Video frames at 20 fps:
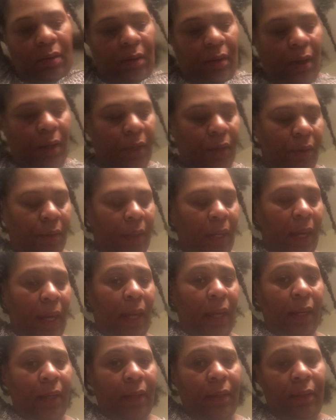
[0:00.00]
Are you
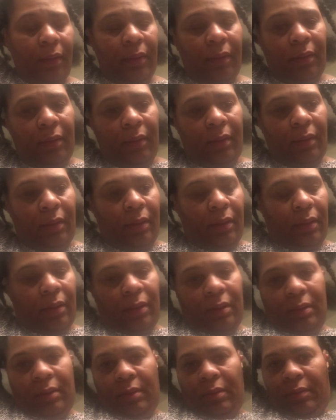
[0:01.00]
okay?
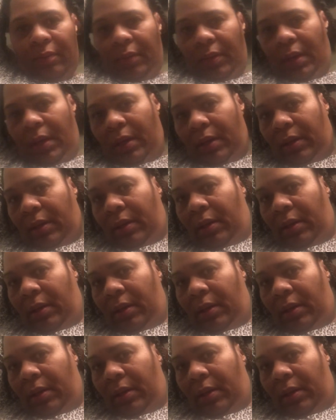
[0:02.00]
Okay.